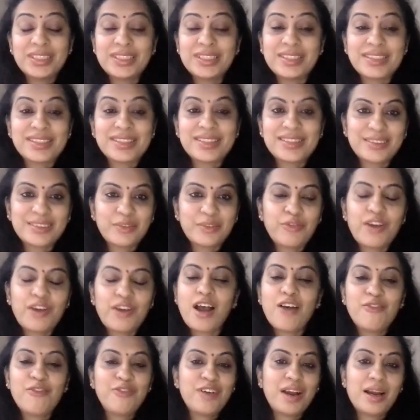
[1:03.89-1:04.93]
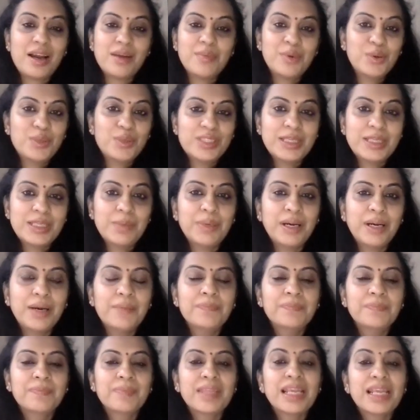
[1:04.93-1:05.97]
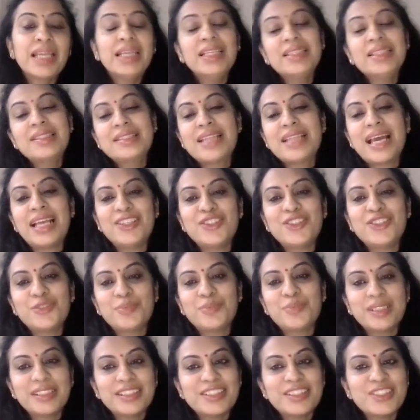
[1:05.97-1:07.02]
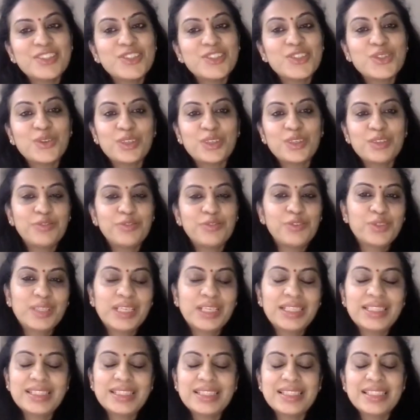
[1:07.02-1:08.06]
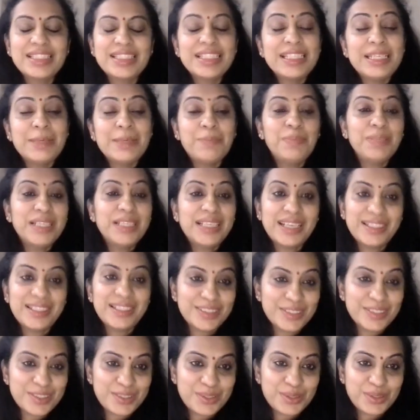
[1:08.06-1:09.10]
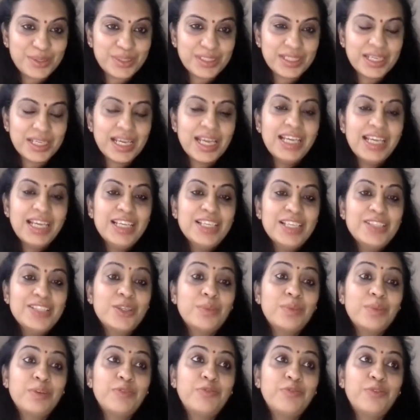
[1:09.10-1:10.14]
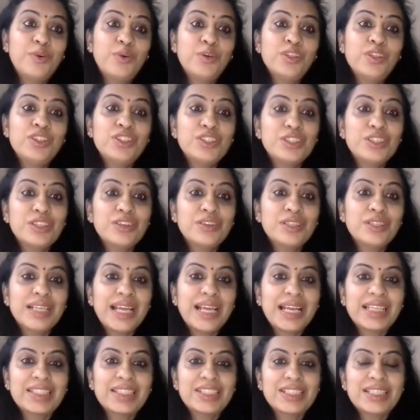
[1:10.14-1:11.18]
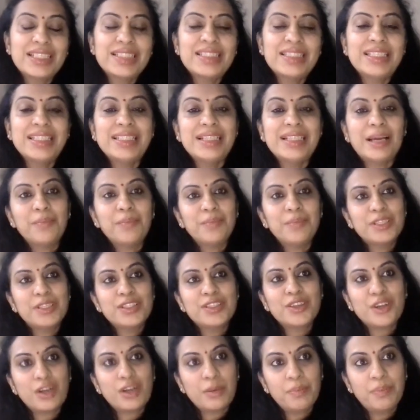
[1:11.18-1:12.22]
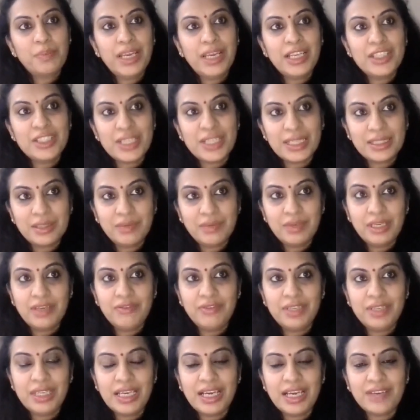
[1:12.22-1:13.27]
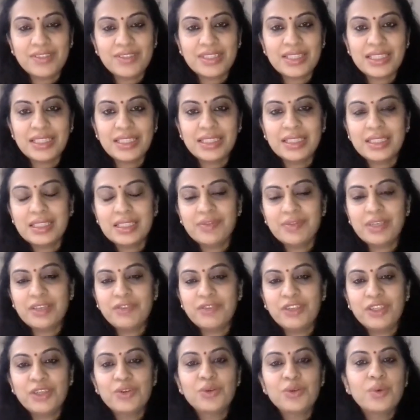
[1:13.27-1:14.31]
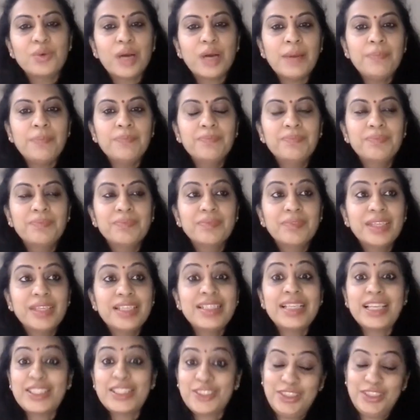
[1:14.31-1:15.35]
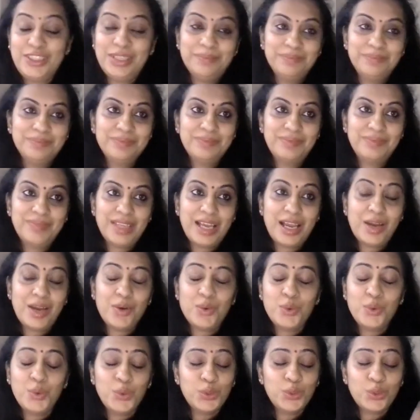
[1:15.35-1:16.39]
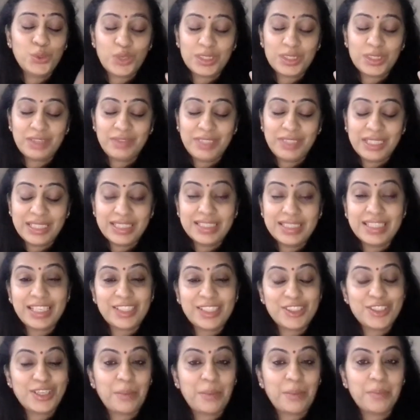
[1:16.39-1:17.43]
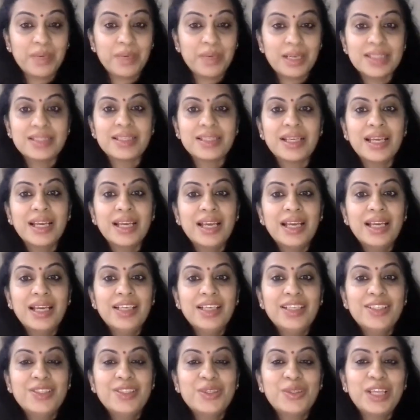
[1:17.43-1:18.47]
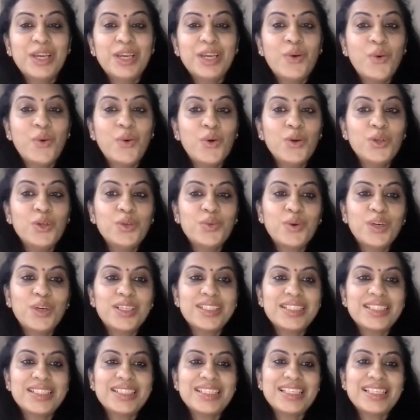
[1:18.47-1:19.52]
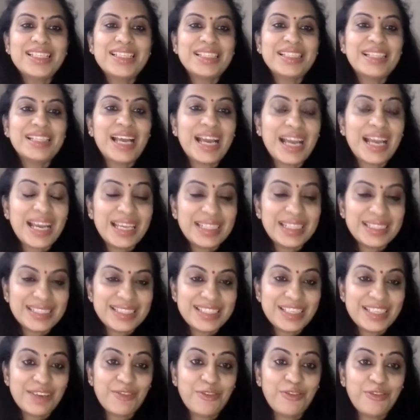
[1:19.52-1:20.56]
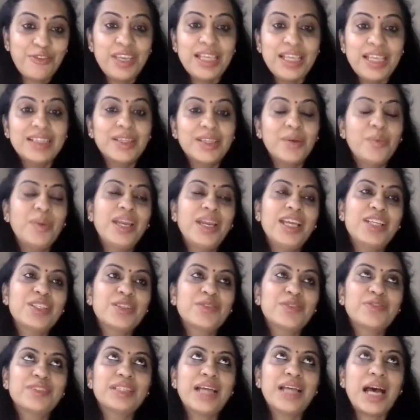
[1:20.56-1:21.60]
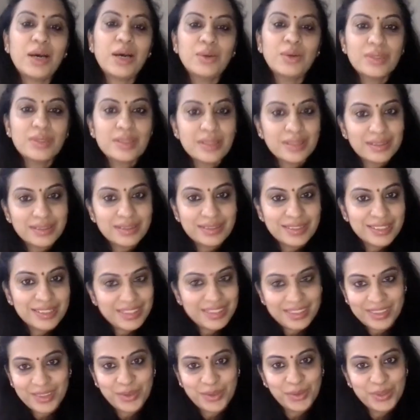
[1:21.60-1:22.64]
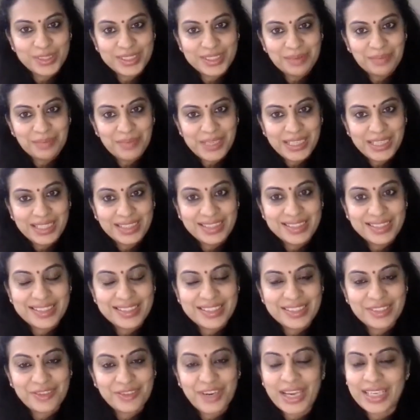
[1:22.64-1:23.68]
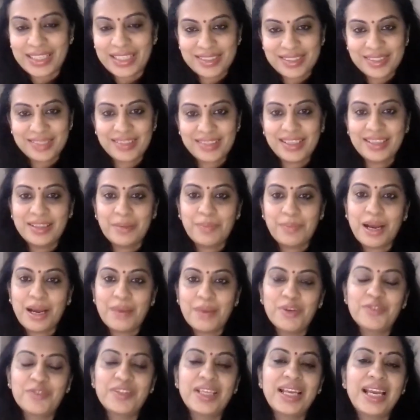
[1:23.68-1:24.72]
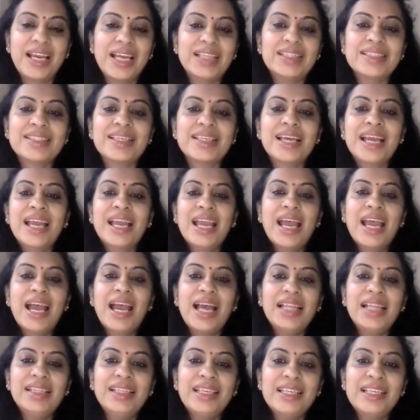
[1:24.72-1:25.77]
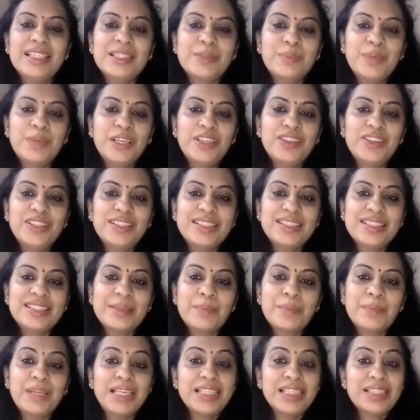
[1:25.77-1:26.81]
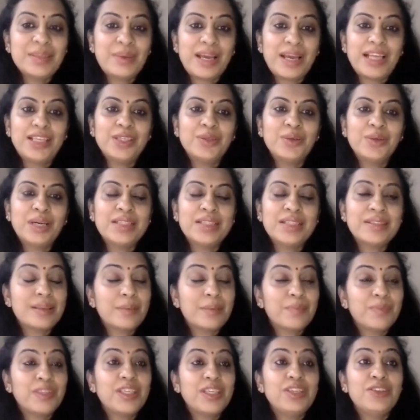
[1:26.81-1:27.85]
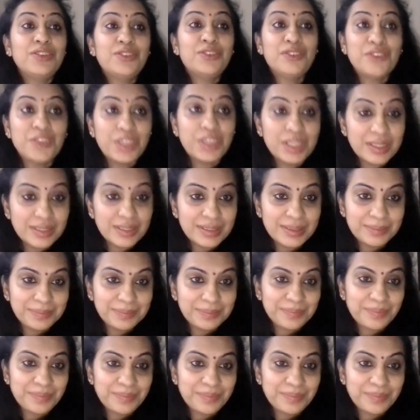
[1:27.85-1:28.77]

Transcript: It's far, far more deeper. It's tangible, it's joyful, and it's deeply understood. So before children actually see numbers on a page like the way we have seen it when we grew up, they touch them. Who thought that we can touch numbers? So they hold quantities in their hands. They feel the weight of 1,000 golden beads right in the palm of their hands, and they experience place value as something real.